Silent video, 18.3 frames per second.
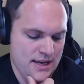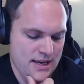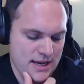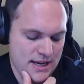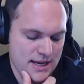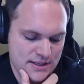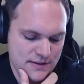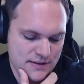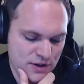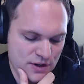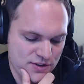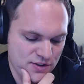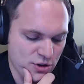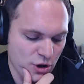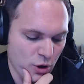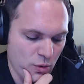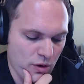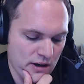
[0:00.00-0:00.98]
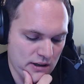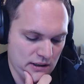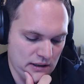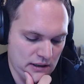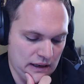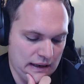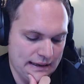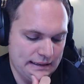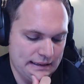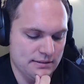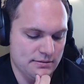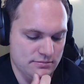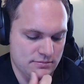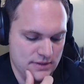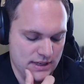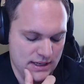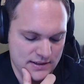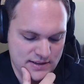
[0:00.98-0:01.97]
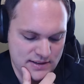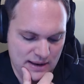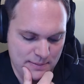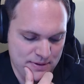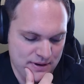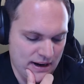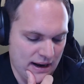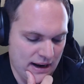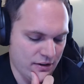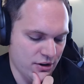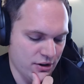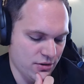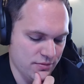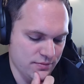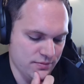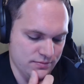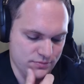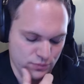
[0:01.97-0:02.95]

is if you just go online and type in, I don't know,